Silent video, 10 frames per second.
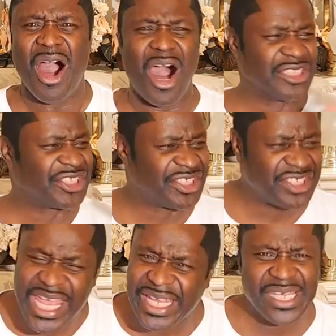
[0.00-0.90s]
a
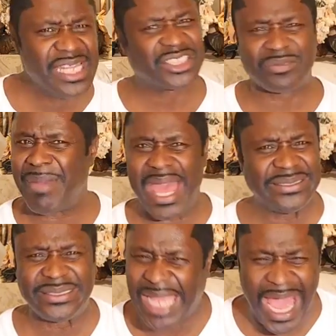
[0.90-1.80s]
sickness
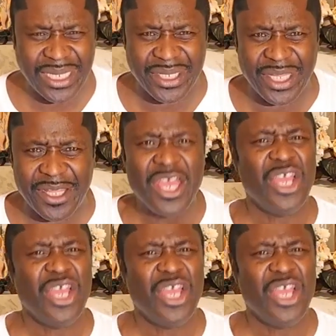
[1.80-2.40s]
mentality.